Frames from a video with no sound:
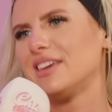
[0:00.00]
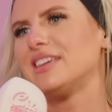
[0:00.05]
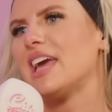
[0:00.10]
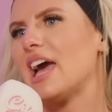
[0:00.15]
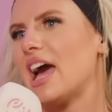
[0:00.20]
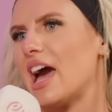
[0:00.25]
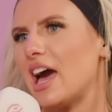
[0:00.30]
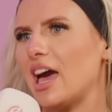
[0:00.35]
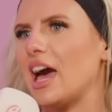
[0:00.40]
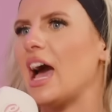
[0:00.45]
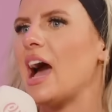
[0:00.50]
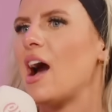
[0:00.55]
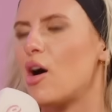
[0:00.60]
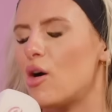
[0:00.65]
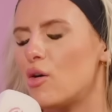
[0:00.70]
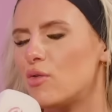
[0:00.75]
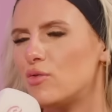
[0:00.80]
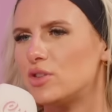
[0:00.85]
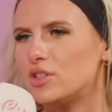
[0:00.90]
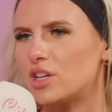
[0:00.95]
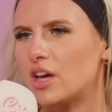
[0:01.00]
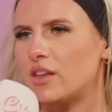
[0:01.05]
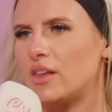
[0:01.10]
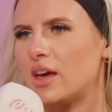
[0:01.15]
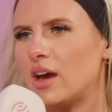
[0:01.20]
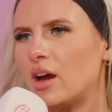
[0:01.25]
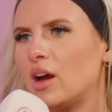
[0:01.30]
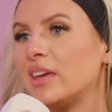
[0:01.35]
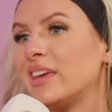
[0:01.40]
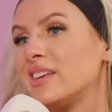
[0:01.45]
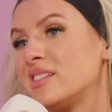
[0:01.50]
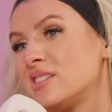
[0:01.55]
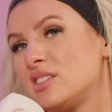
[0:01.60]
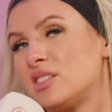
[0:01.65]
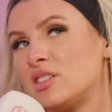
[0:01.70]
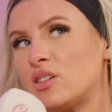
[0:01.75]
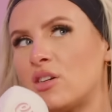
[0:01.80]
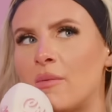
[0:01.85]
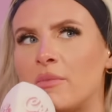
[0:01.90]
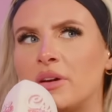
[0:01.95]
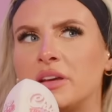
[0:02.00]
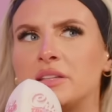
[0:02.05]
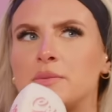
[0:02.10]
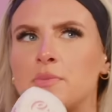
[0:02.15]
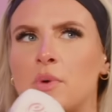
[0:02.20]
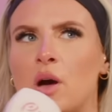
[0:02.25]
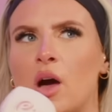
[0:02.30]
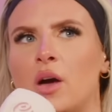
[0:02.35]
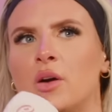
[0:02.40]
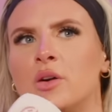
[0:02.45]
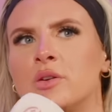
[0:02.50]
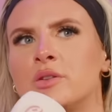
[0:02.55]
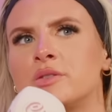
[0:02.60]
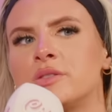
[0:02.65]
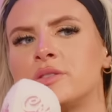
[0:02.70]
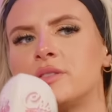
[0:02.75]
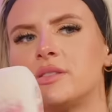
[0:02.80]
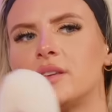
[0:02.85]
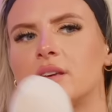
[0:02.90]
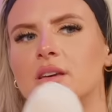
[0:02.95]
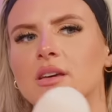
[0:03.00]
Yeah. How have you done that? Instagram, I suppose.